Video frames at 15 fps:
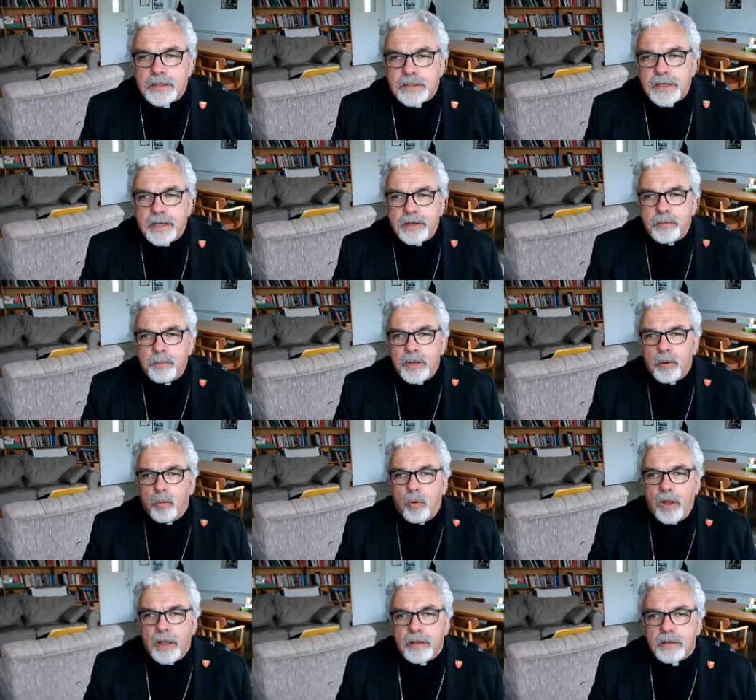It's taken me
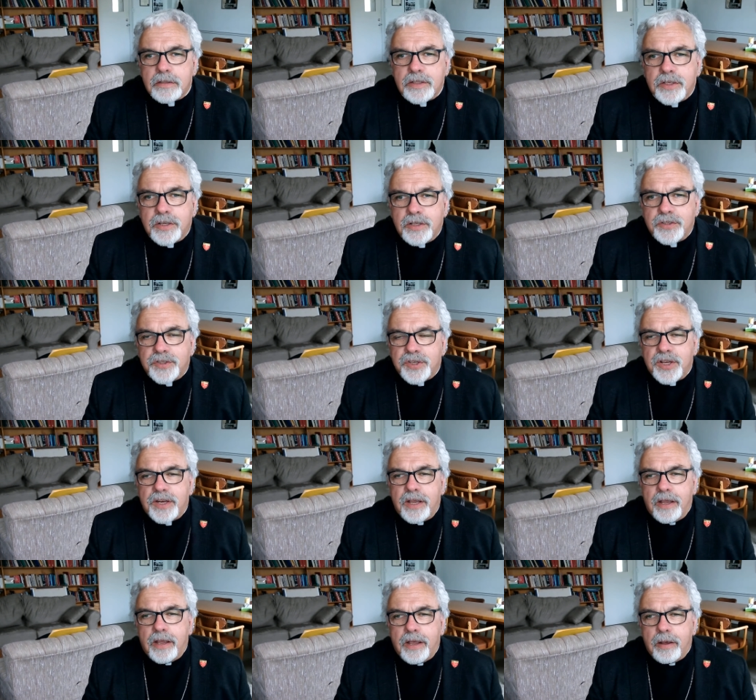a while to
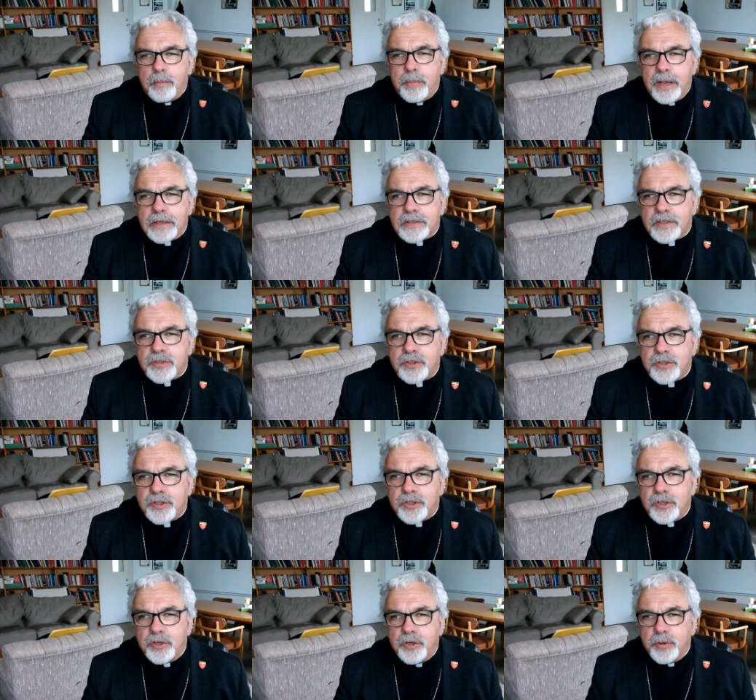consider how
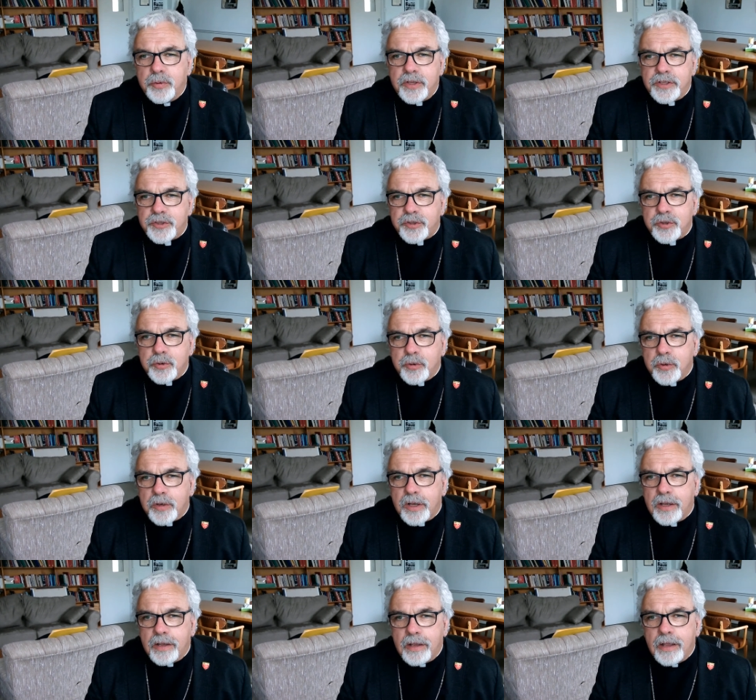best to do this
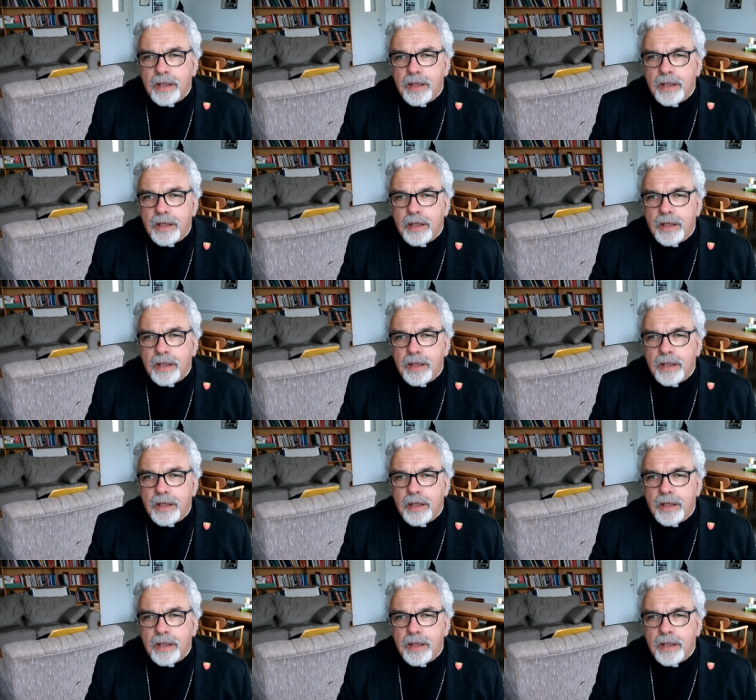talk,